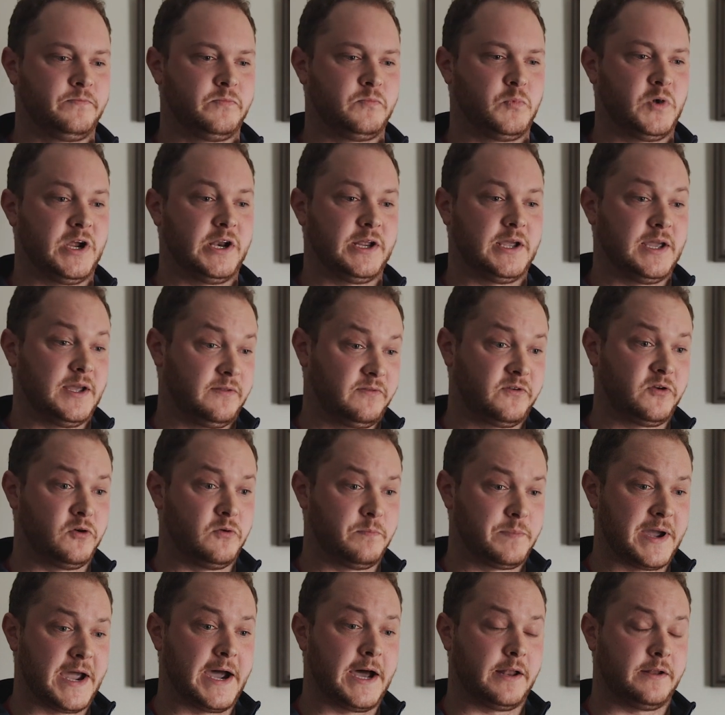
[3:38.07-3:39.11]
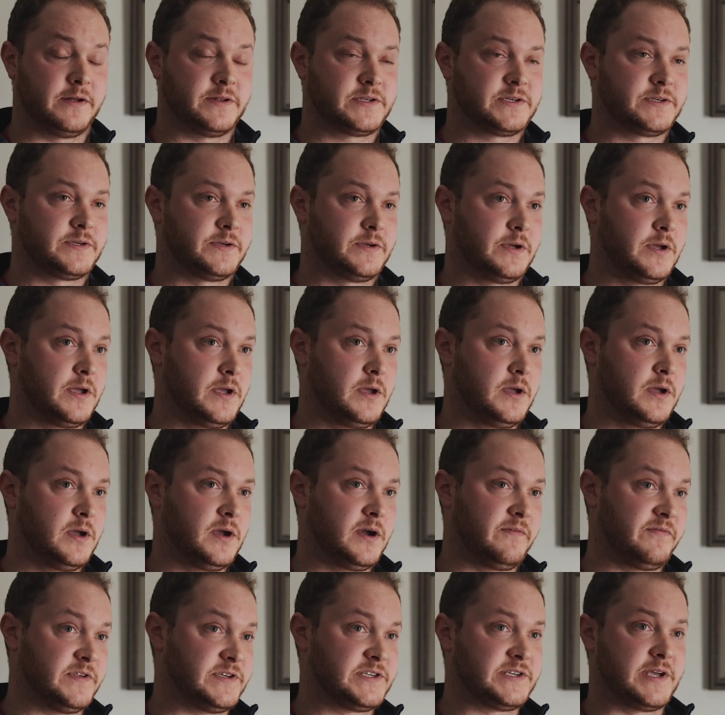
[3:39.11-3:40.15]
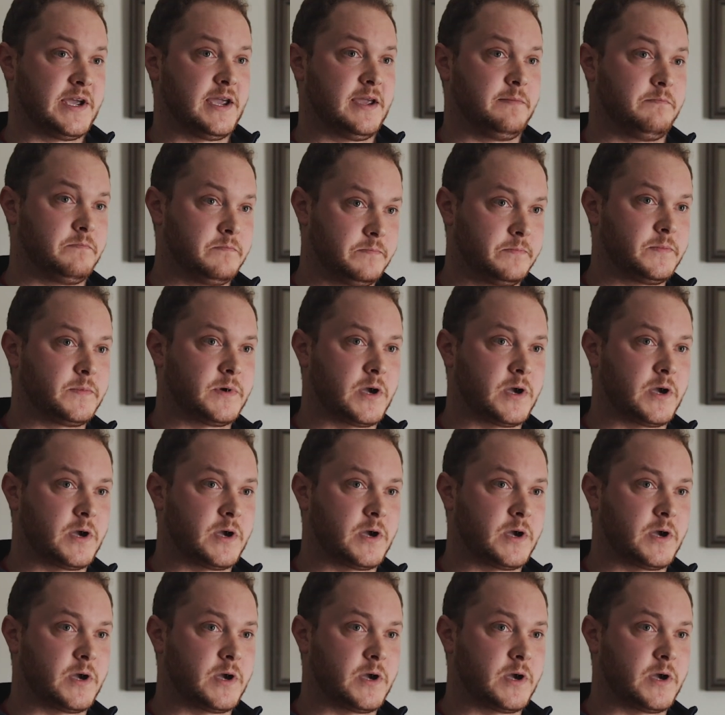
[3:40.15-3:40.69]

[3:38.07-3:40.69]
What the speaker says: we had to get 2 pallets of the same